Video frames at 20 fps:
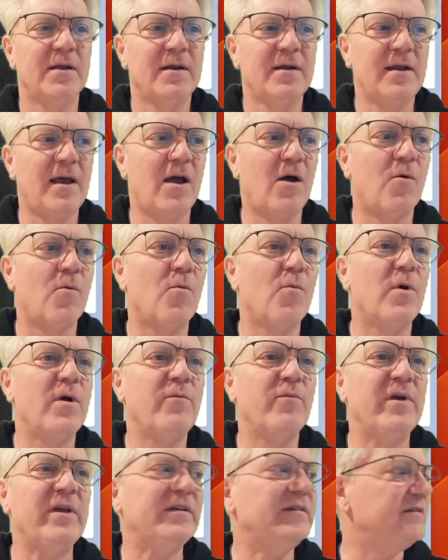Now,
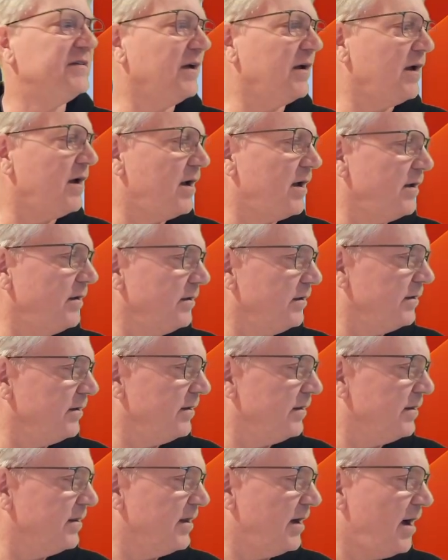when we saw
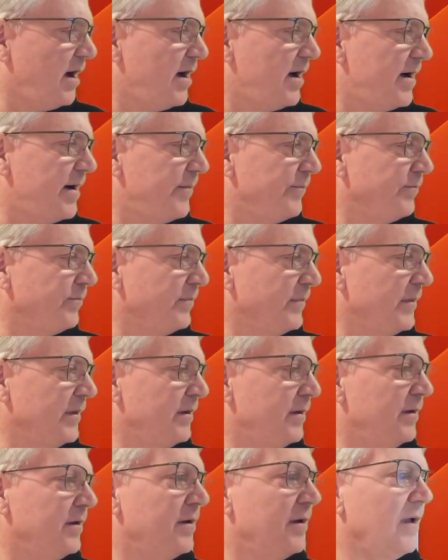the
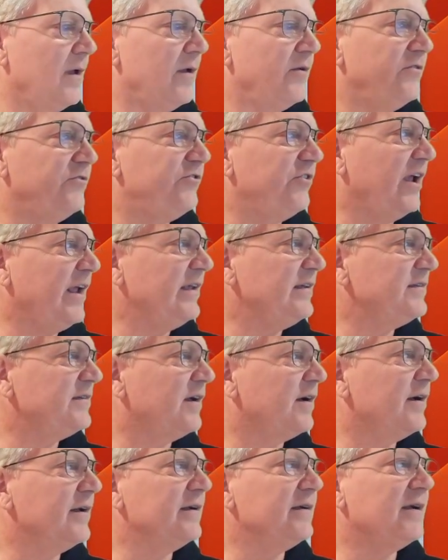
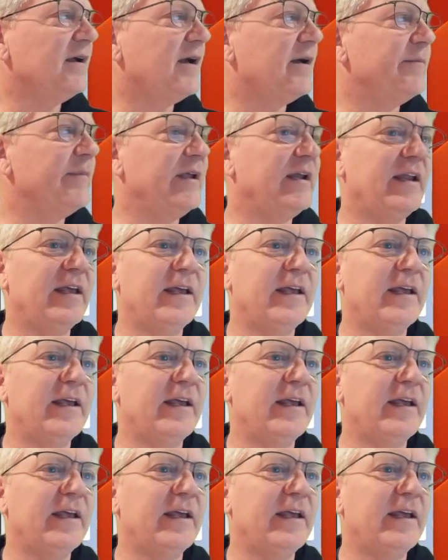JSON coming